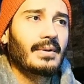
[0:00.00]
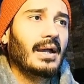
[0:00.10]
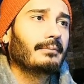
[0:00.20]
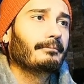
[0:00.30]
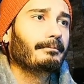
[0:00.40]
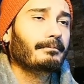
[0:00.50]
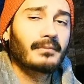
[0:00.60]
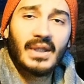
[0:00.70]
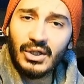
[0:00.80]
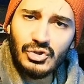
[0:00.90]
And
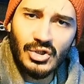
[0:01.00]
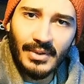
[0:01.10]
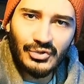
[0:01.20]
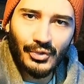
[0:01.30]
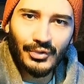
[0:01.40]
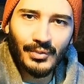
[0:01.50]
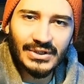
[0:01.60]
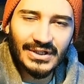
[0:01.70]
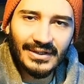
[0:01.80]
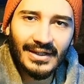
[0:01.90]
thank you so much for the
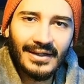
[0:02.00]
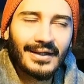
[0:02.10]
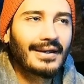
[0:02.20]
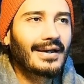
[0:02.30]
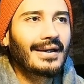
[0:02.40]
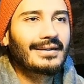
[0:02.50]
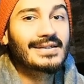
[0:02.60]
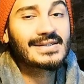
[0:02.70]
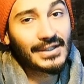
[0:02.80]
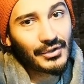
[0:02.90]
watching, and
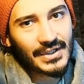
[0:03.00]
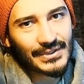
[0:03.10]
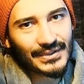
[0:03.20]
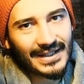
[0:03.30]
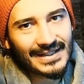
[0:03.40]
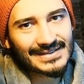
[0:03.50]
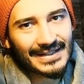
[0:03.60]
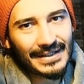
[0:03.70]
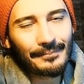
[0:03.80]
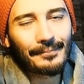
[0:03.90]
see you guys on the next
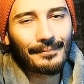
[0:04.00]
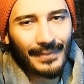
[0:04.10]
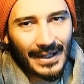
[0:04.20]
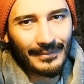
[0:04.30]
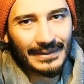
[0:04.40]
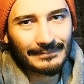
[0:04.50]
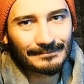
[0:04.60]
time. Bye bye.